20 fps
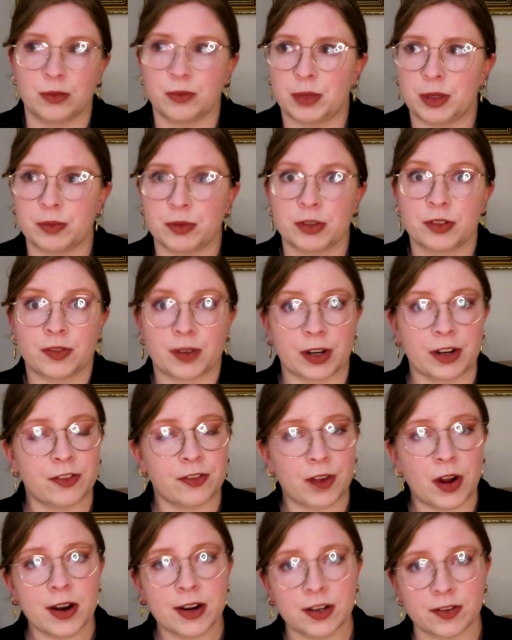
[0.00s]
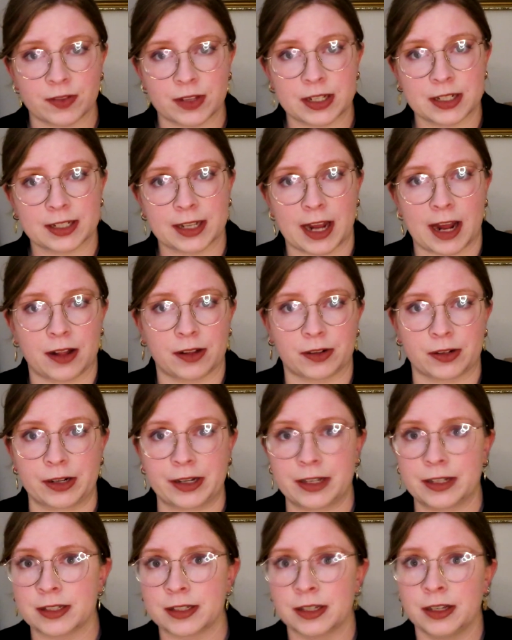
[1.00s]
people are very fond of these
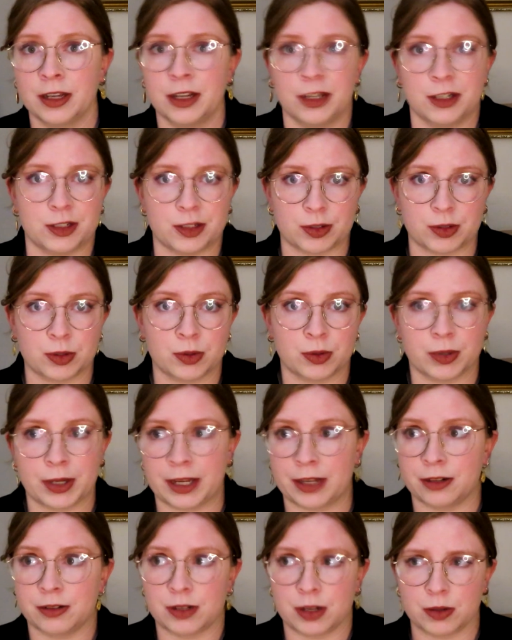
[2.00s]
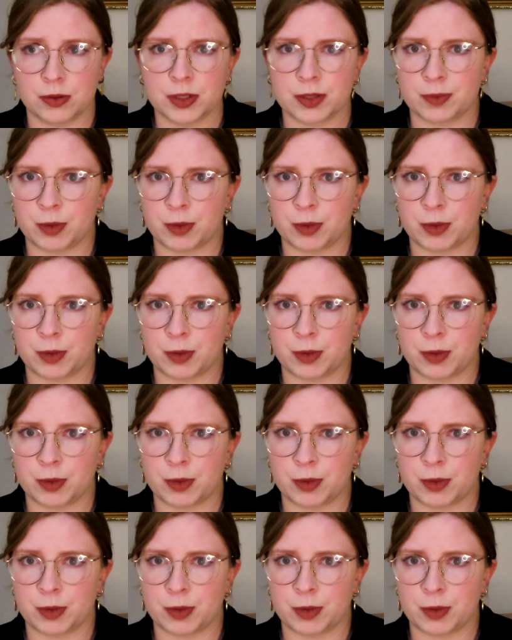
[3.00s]
galleries, due in no